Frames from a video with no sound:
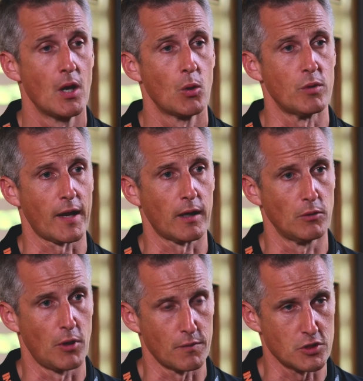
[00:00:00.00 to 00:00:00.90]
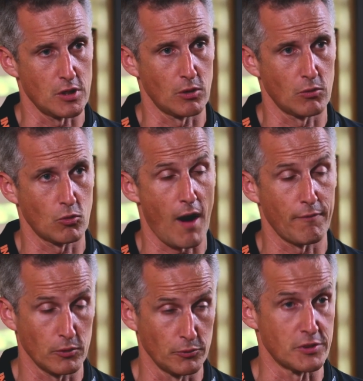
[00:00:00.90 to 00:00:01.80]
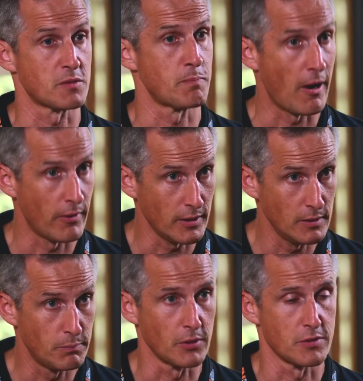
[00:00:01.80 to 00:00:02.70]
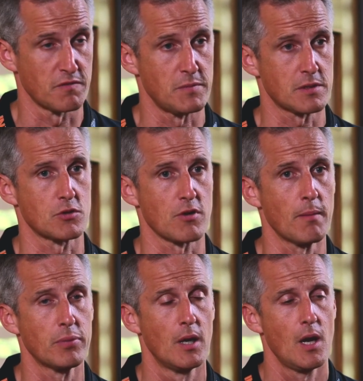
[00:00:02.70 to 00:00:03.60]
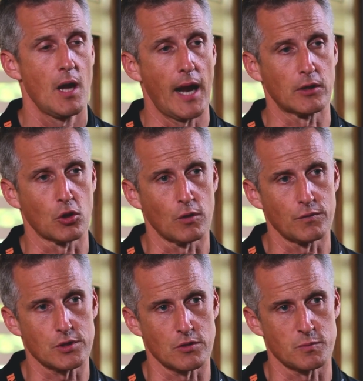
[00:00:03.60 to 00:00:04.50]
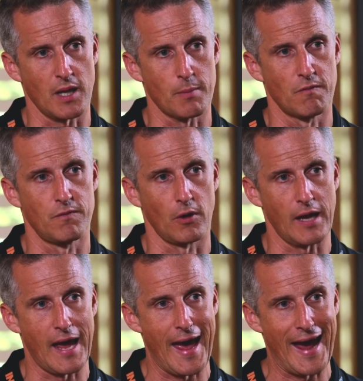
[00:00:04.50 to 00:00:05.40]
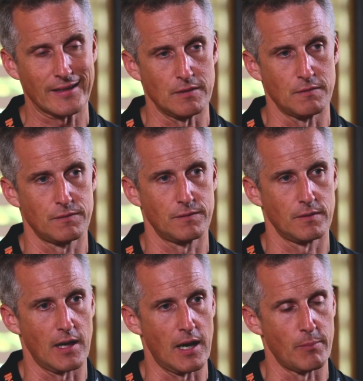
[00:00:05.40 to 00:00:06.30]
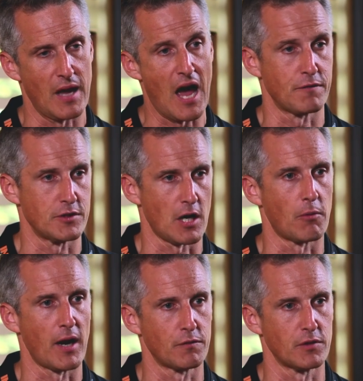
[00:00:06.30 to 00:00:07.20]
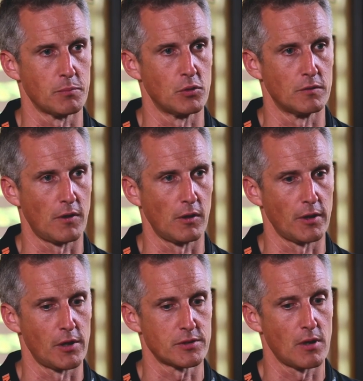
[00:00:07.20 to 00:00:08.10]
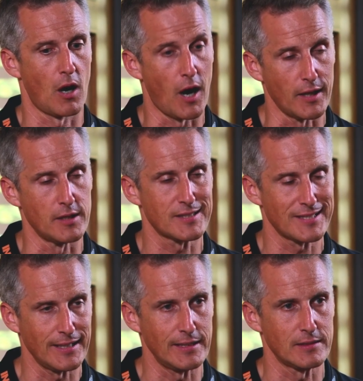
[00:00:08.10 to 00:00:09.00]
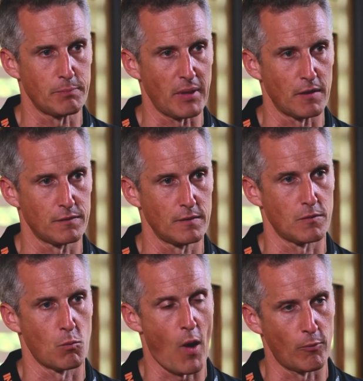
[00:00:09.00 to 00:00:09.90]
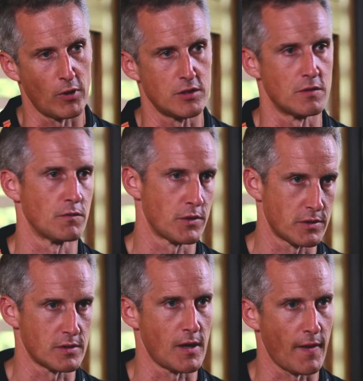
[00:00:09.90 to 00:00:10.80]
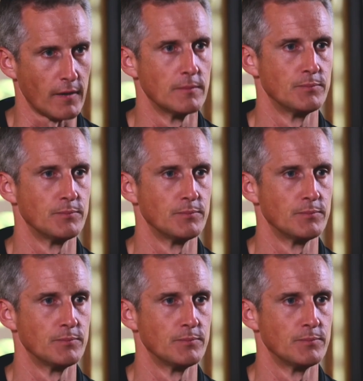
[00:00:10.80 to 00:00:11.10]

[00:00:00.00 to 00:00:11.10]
We've had a lot of geographical disparity because of Mr. Trump, and curvature has become a very active alpha generator for the portfolios, i.e. seeking to benefit from one region versus another.